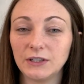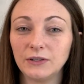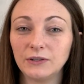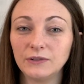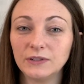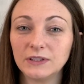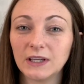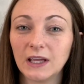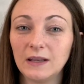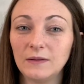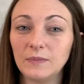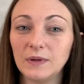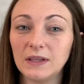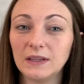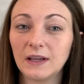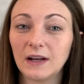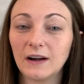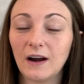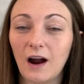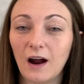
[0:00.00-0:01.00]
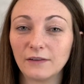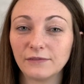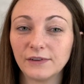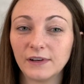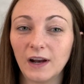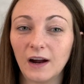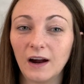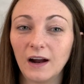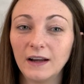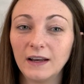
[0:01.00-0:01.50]
who's gonna be there off and
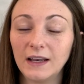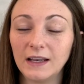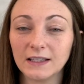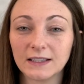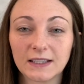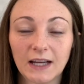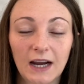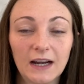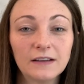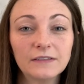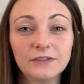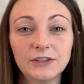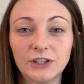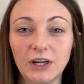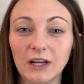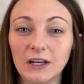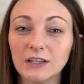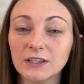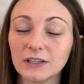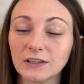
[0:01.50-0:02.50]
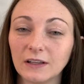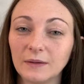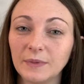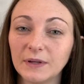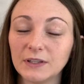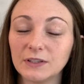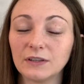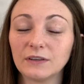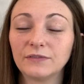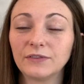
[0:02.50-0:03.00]
on, and it's kind of changed a little bit.
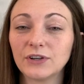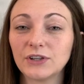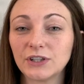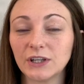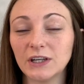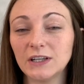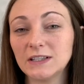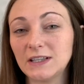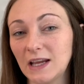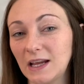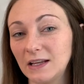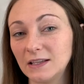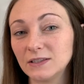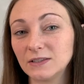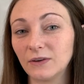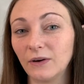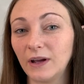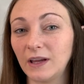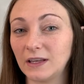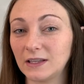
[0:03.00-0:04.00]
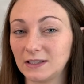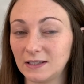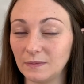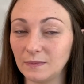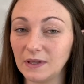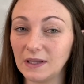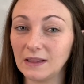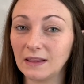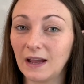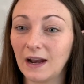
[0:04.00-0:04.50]
So for sure, Dane's going to
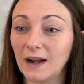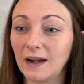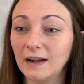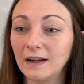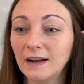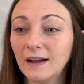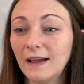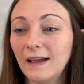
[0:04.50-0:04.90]
be there.